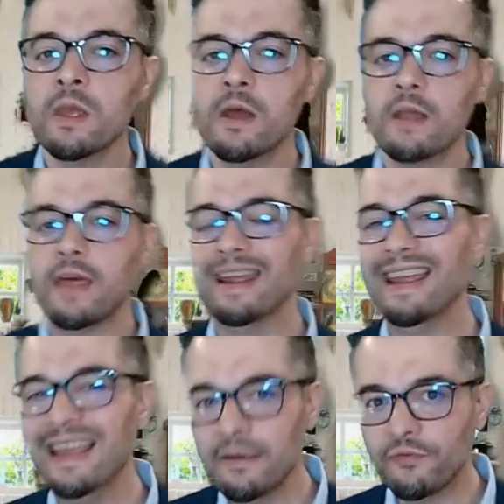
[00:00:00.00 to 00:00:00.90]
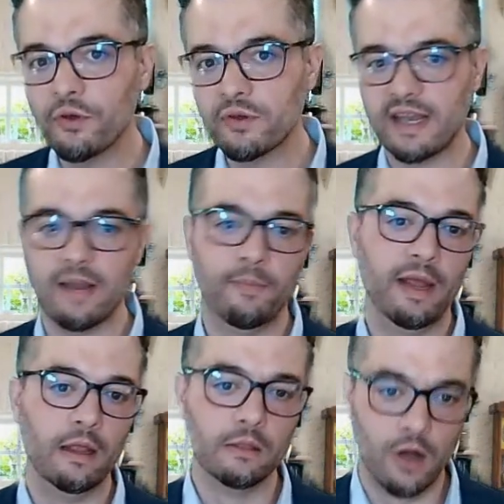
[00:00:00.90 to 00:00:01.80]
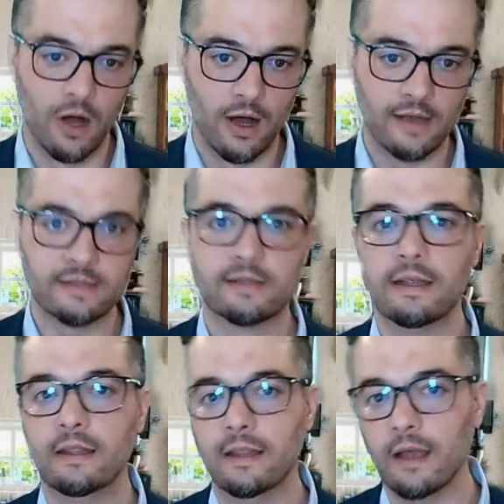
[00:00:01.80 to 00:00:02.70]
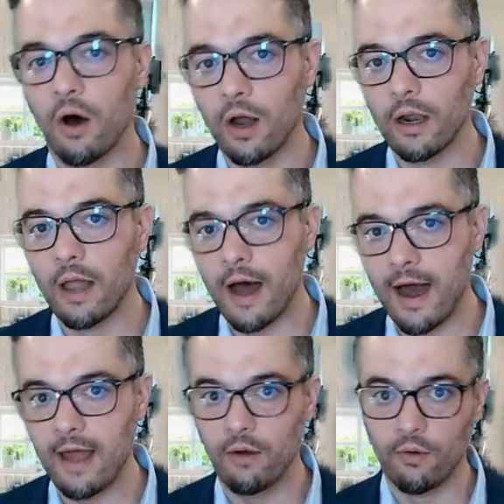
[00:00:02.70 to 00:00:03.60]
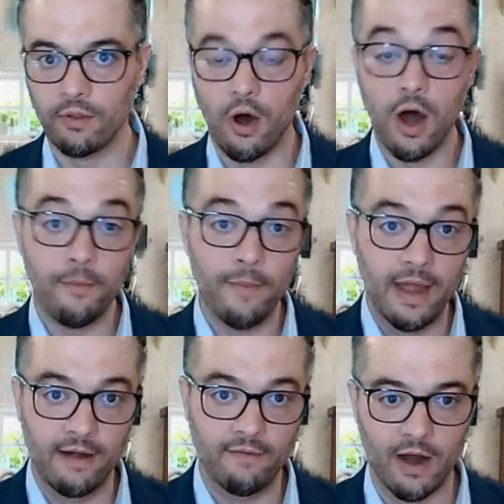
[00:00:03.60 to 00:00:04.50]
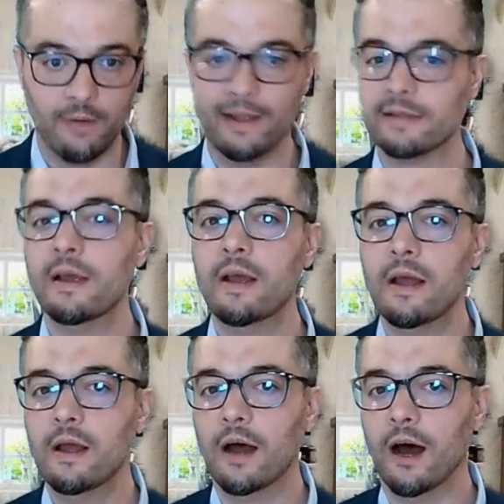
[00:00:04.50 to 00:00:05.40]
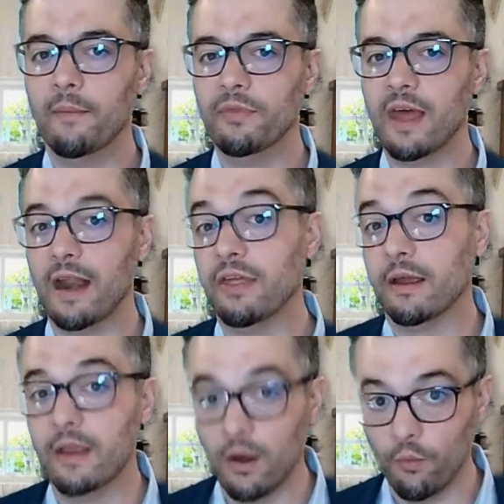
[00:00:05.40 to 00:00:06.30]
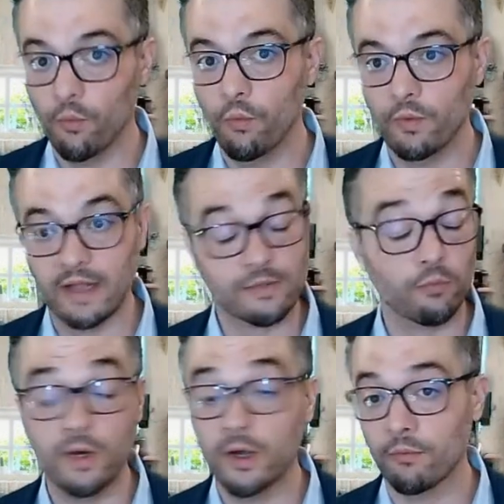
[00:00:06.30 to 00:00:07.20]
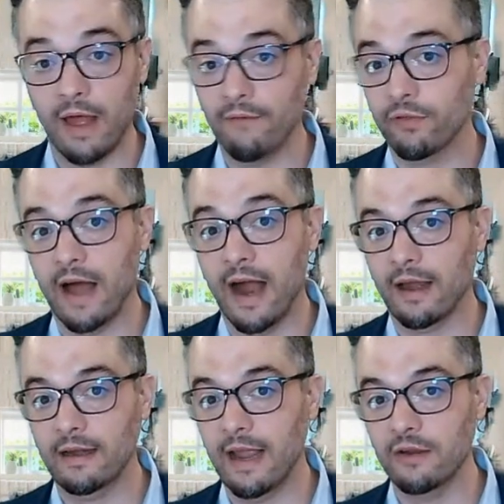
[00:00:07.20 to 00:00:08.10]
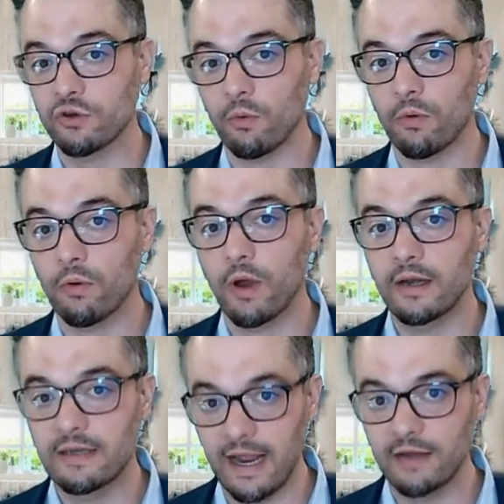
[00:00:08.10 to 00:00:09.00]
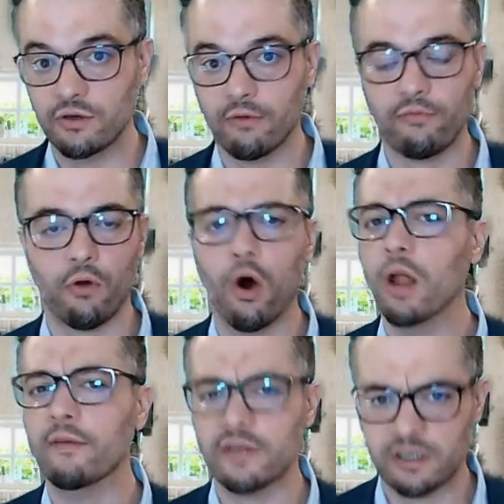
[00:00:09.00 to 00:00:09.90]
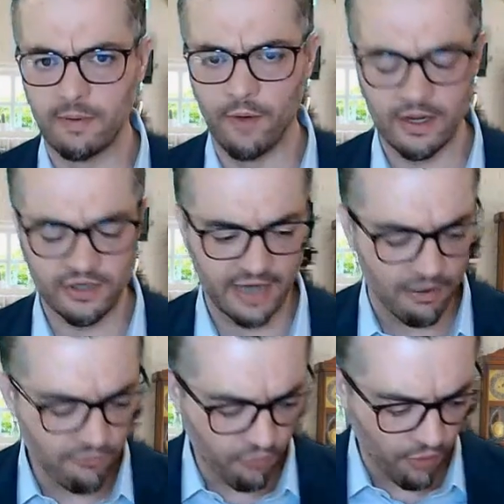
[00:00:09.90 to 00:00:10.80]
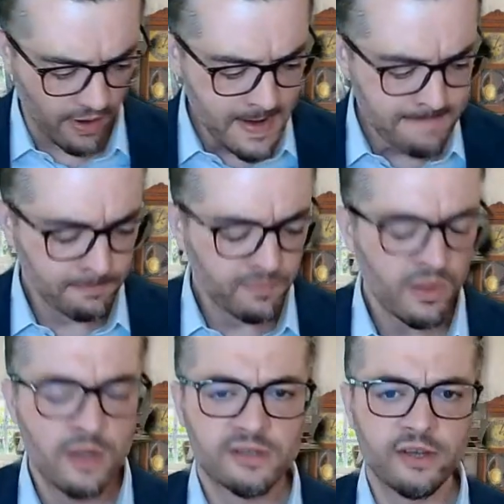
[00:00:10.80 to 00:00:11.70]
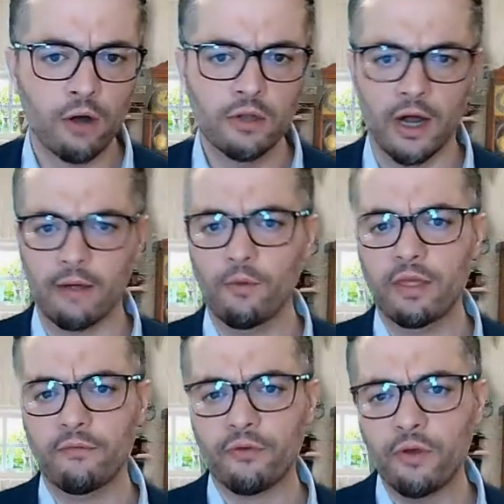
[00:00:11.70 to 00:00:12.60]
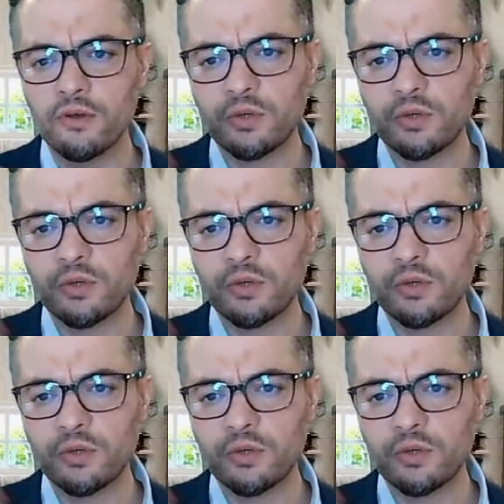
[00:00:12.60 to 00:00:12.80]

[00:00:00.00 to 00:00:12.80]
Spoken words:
that if those end up being lost in the online or the automated environments, then I think that's a real red flag and a danger for all of us to be watching out for. So look, for those who